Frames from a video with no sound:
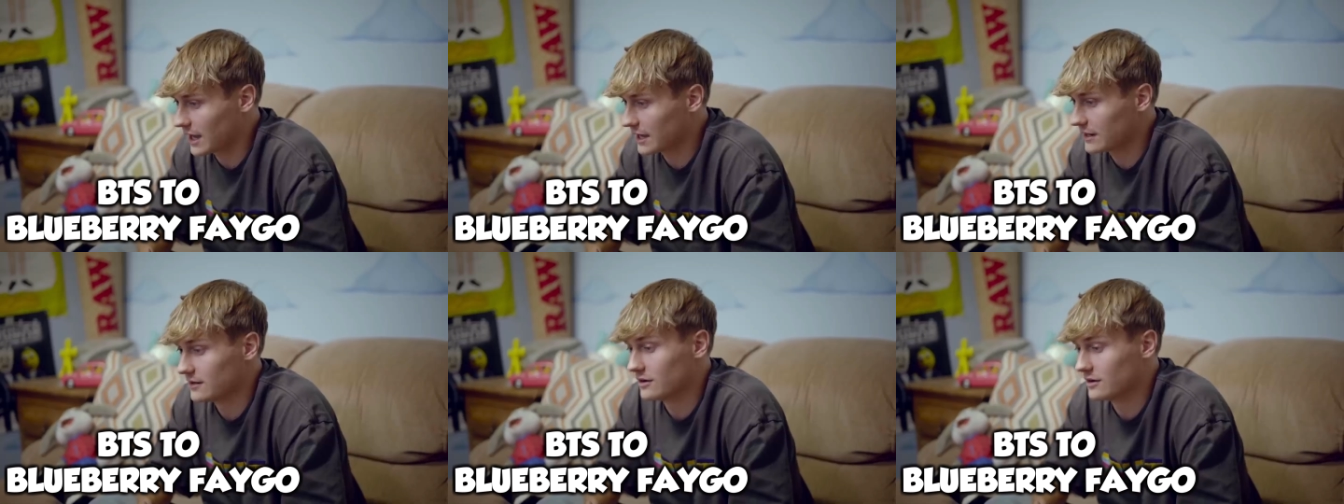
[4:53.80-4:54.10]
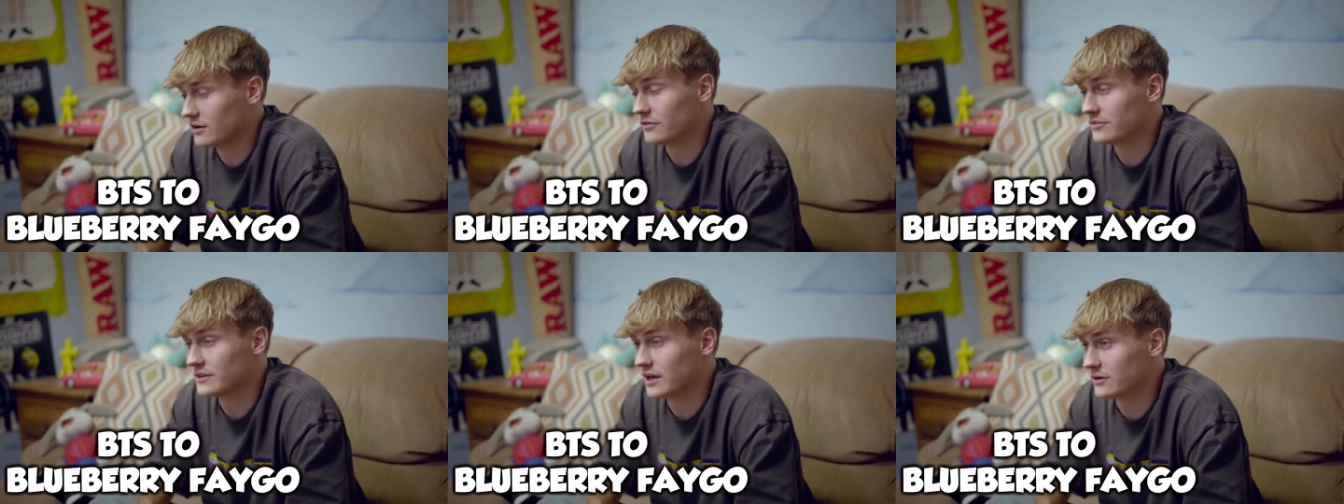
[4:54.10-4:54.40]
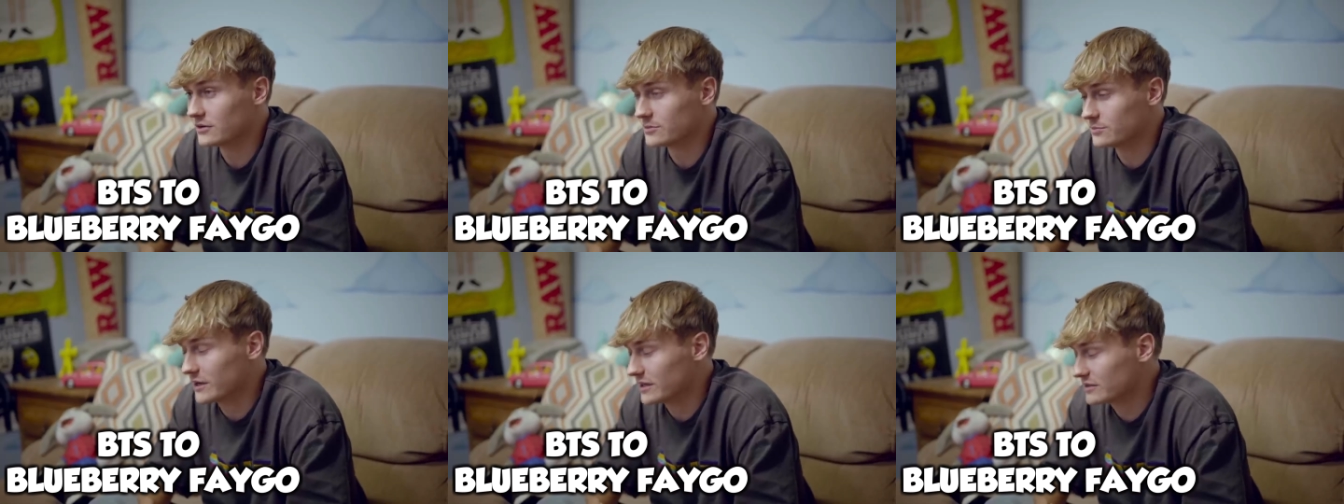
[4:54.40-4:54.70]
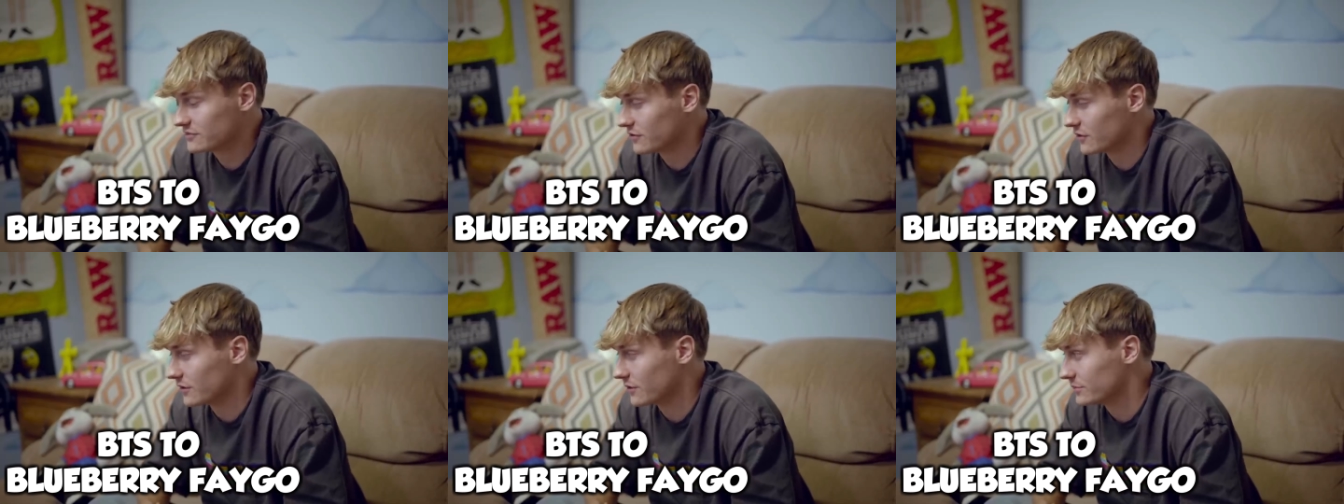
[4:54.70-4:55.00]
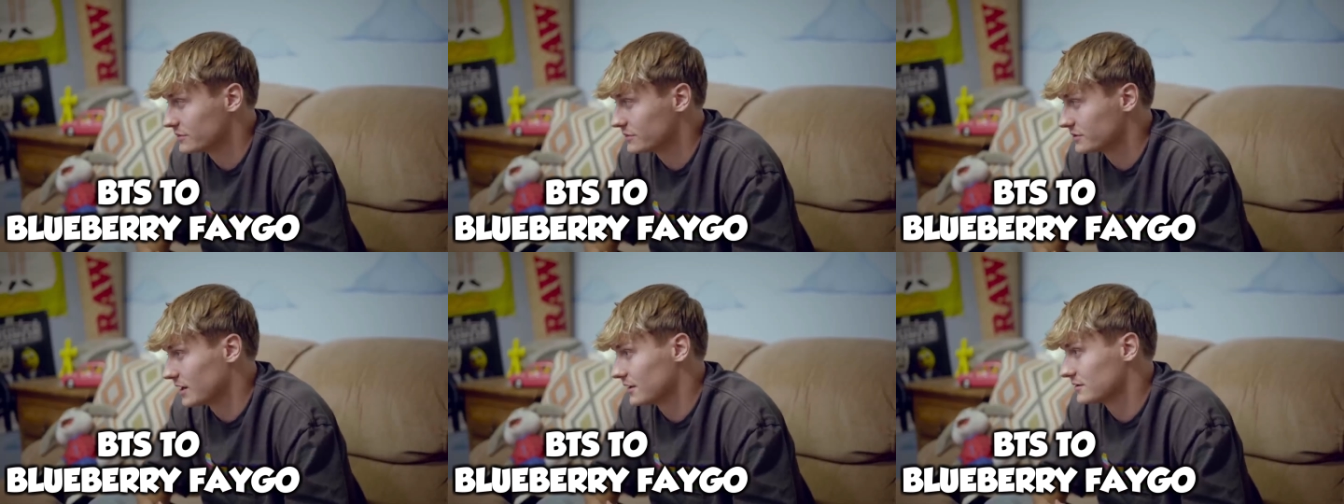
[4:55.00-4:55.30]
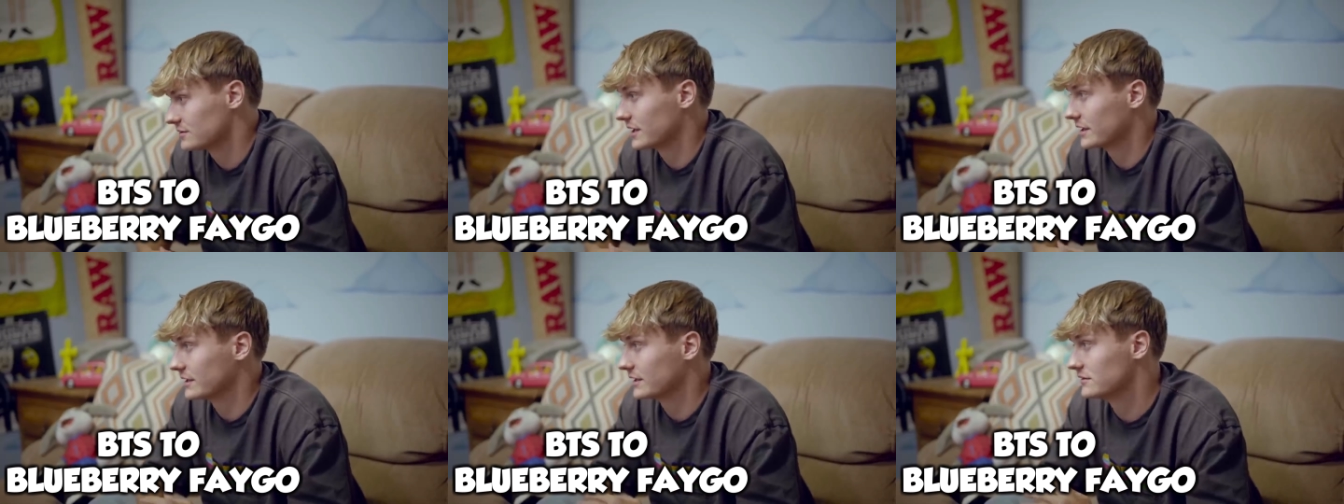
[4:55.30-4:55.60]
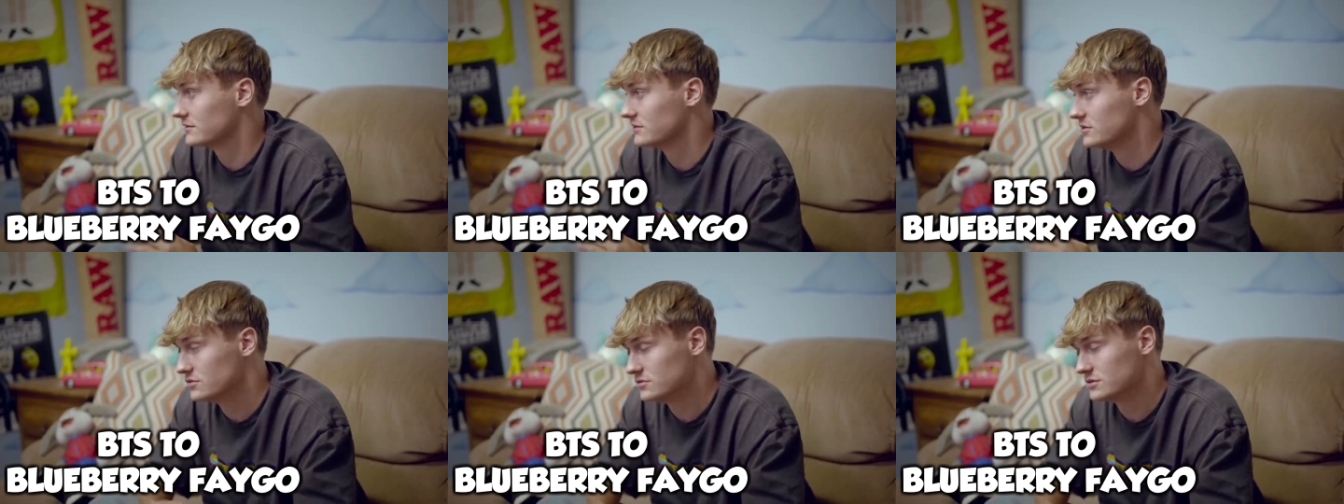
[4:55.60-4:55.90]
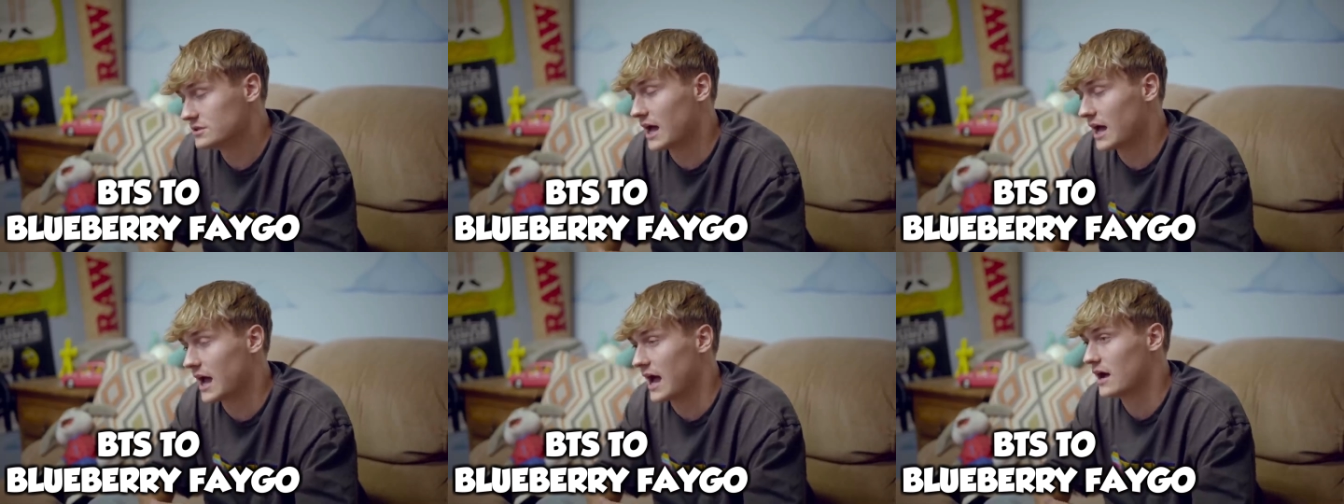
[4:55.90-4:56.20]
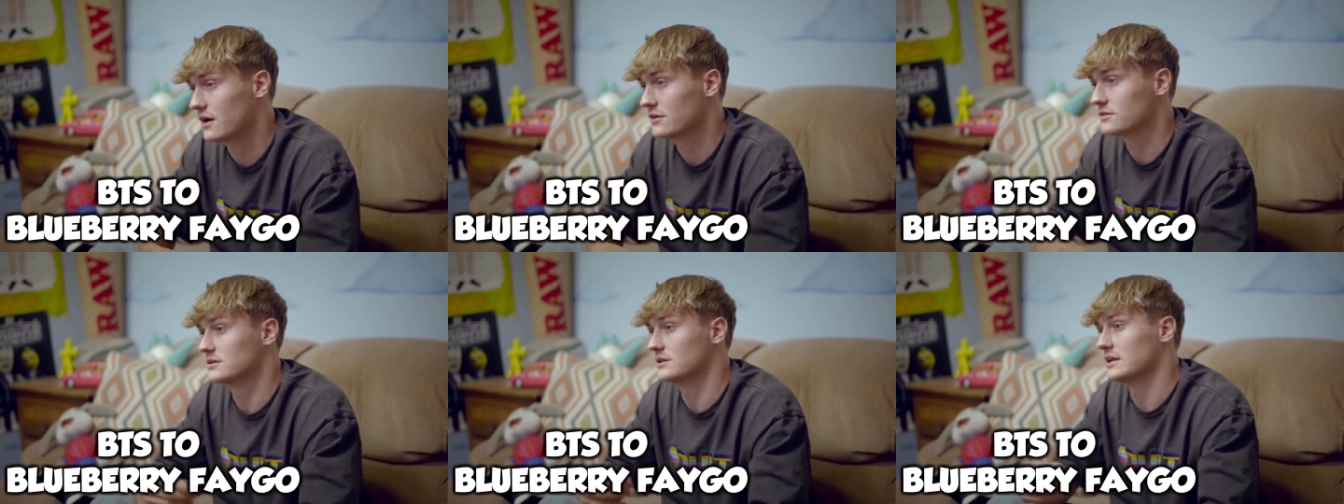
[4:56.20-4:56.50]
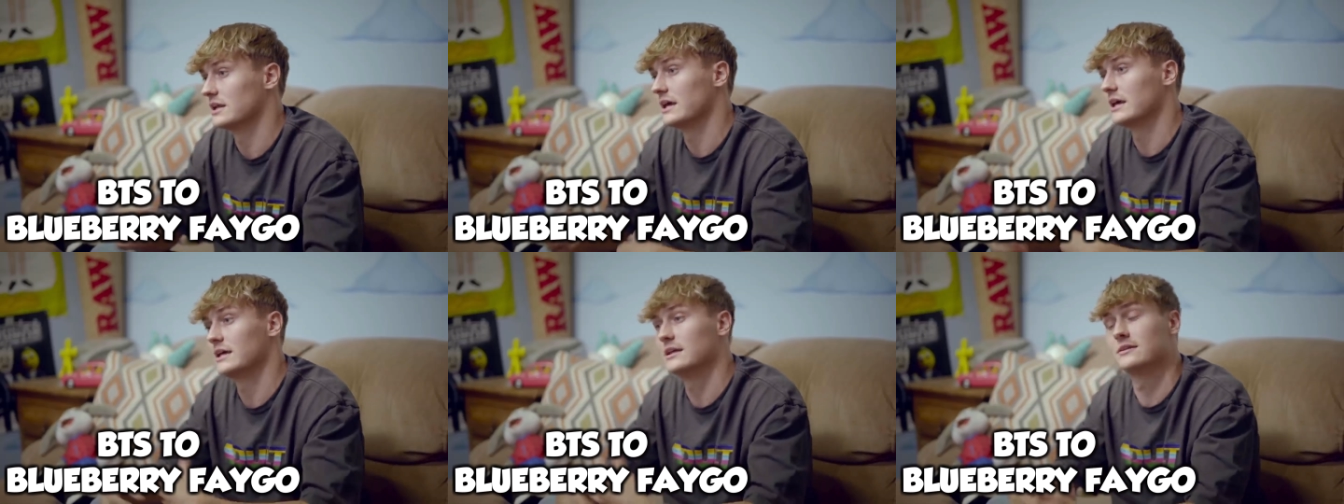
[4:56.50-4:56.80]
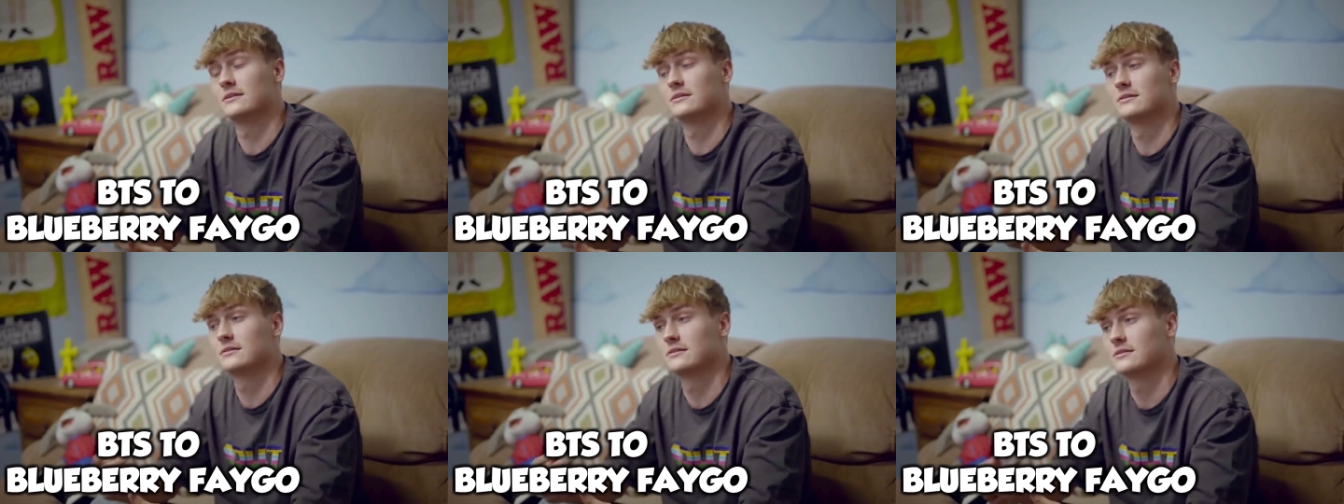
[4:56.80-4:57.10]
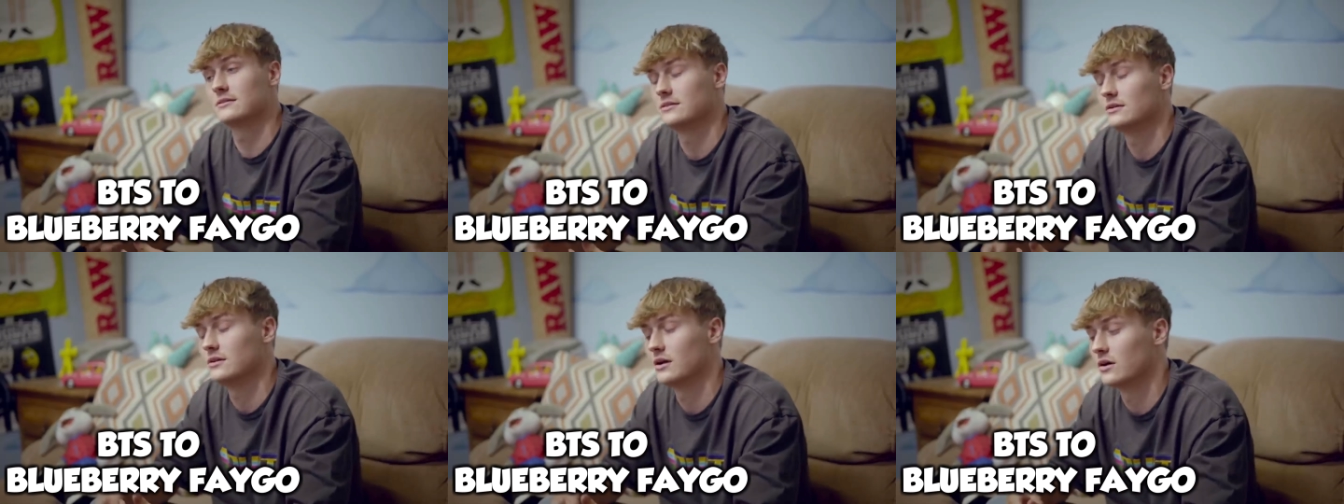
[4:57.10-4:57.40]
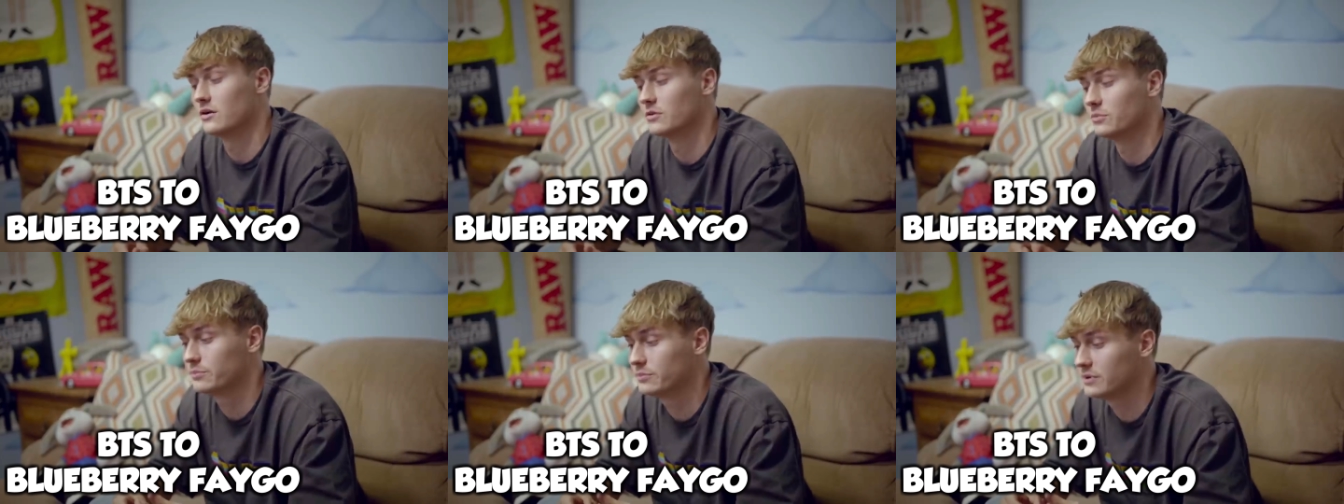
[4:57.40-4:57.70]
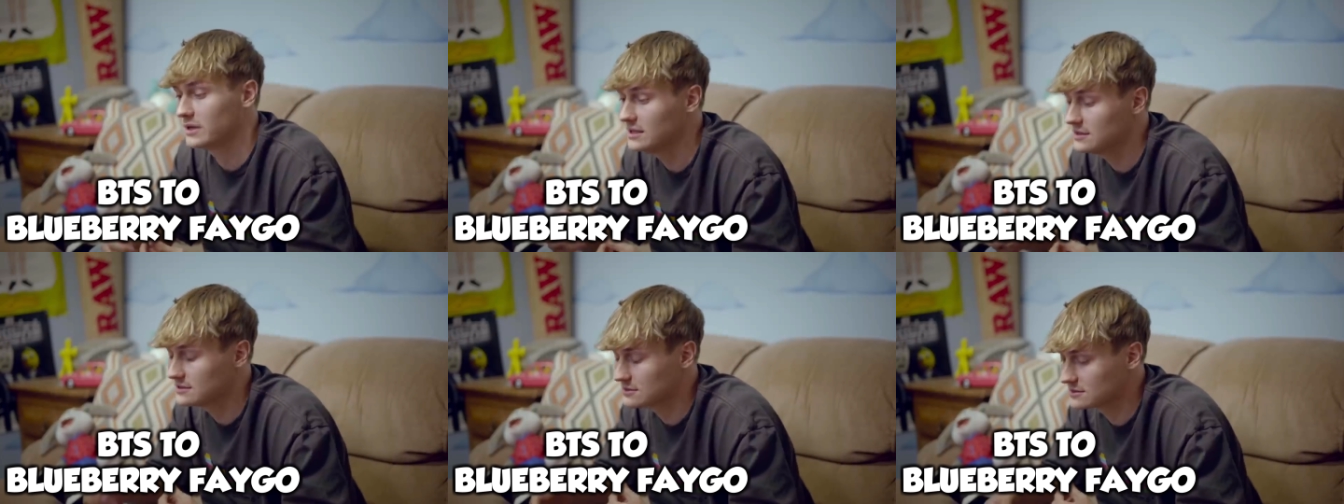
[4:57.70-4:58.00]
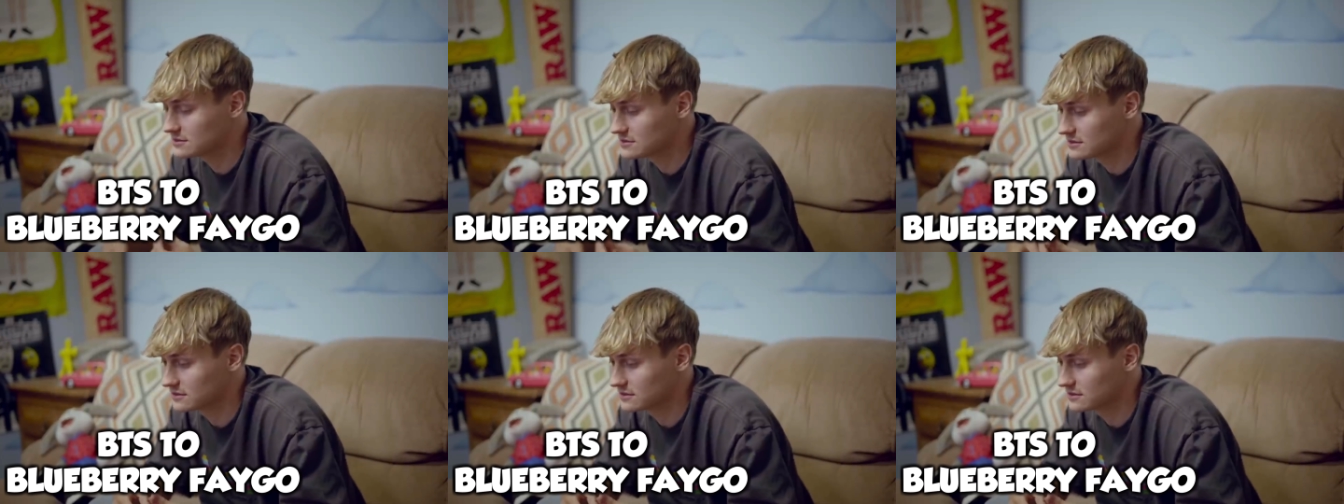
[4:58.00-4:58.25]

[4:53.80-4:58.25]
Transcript: I didn't know if that was best for him. So I was like, let's use the house and hint, you know, pieces